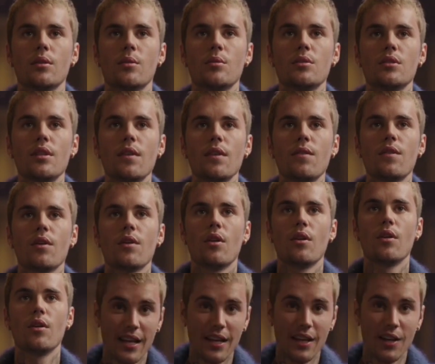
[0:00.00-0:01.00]
that Justin
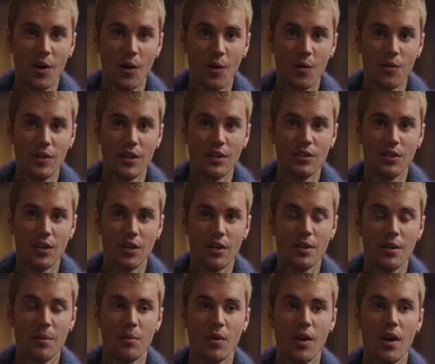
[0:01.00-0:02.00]
proposed to
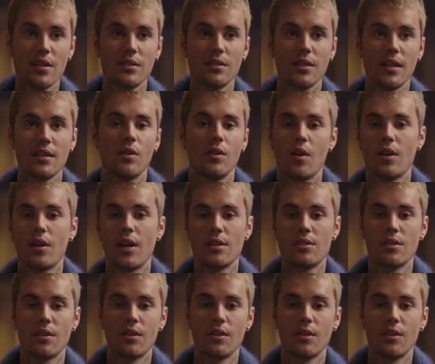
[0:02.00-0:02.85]
Selena, and she